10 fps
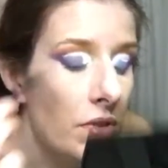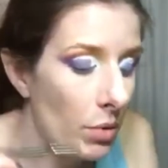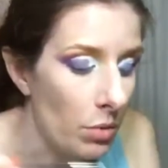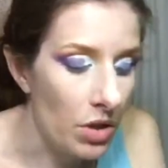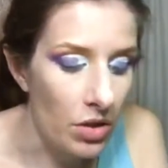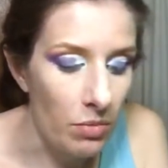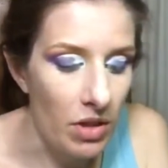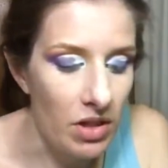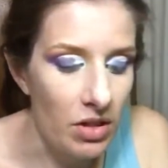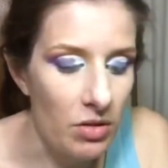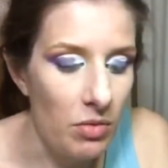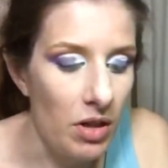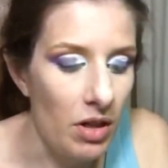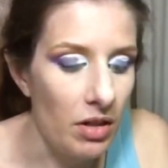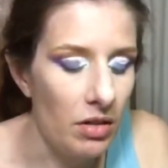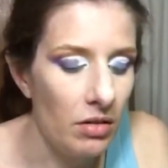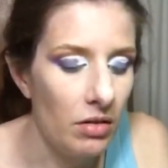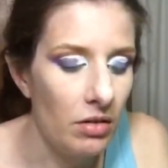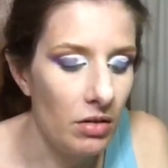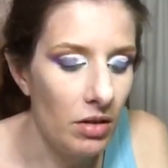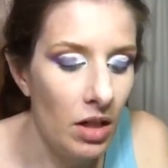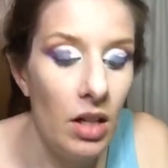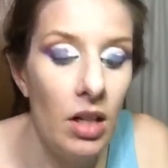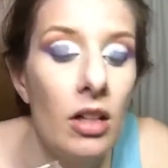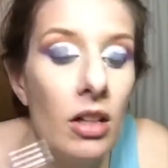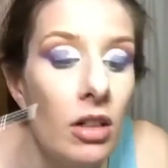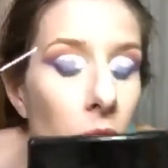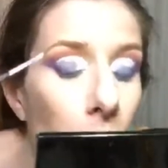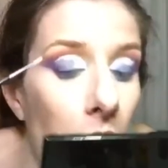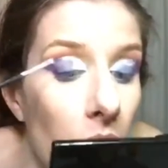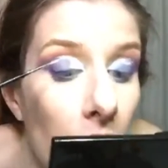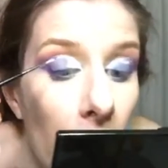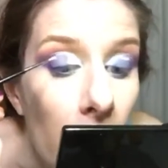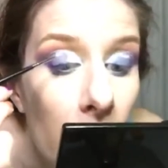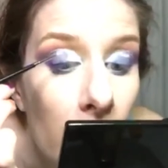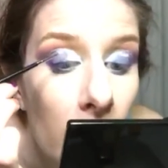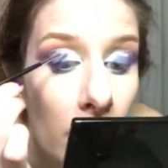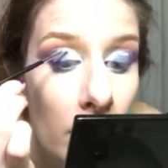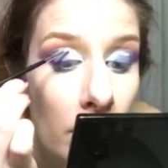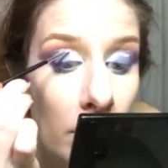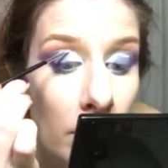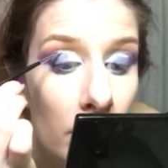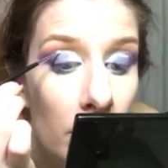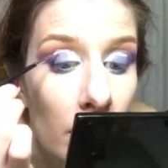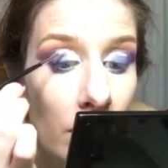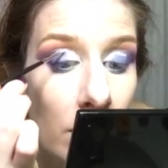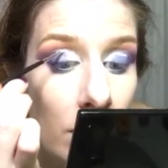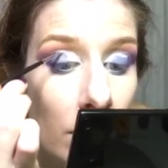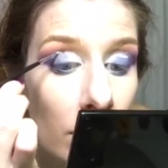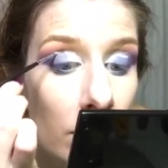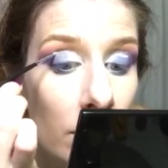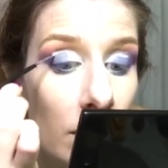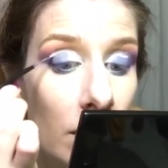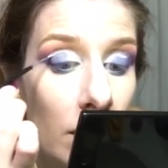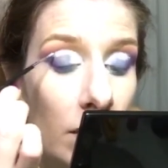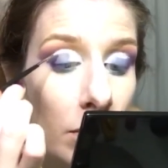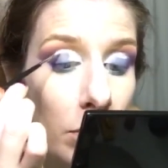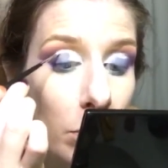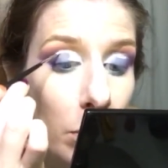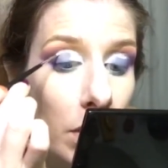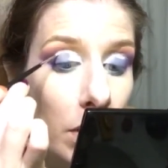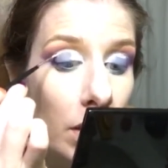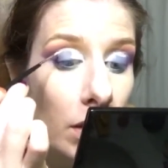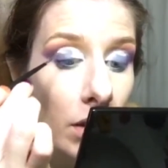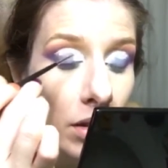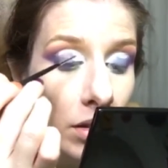Somebody just messaged me on BattleNet. I just heard the thing. Bing.